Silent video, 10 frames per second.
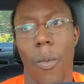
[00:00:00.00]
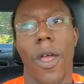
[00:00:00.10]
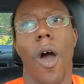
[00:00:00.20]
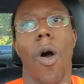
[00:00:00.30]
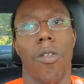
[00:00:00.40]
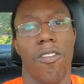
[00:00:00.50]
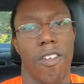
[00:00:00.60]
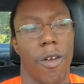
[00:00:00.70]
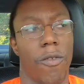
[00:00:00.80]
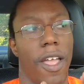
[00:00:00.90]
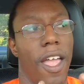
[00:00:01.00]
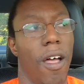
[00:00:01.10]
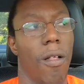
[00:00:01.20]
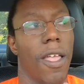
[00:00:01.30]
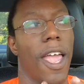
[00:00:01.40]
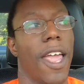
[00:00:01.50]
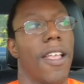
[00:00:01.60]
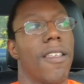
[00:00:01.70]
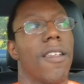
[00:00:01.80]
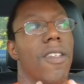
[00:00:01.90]
We all deserve hell
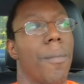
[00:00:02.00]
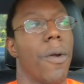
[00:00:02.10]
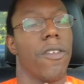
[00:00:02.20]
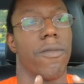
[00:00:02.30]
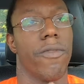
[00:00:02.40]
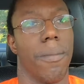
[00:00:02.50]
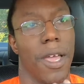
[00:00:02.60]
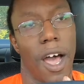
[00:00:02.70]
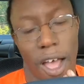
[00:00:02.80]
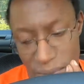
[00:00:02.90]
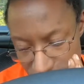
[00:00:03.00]
and separation from God.